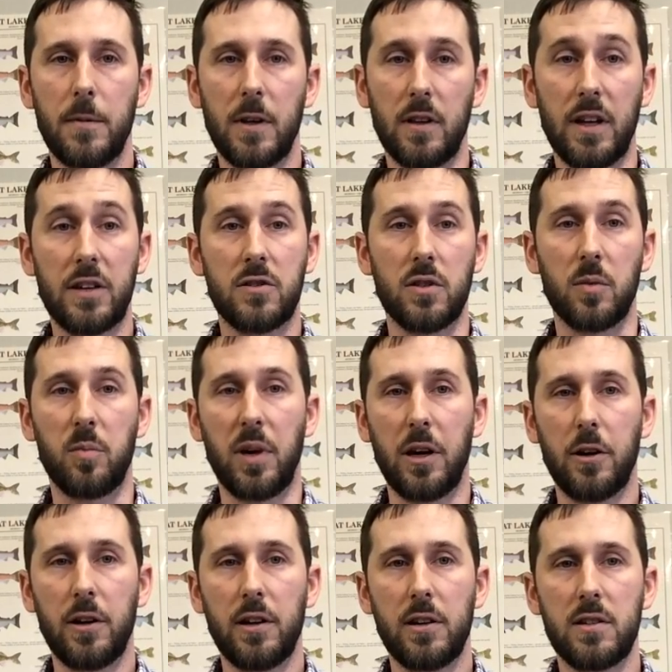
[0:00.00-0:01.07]
electric
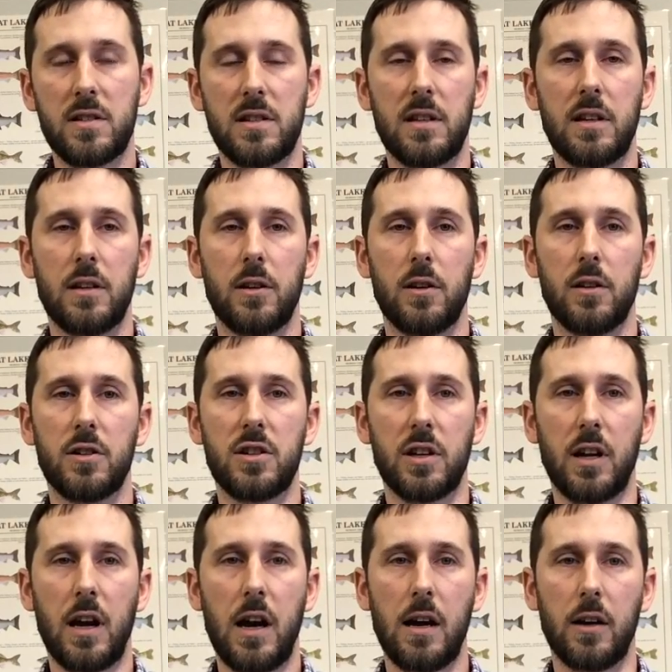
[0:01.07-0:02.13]
barriers near
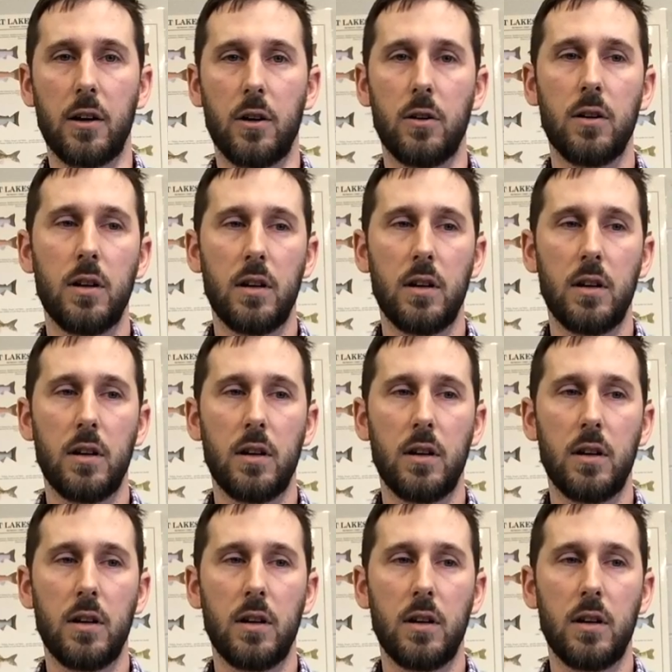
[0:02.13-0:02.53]
Chicago,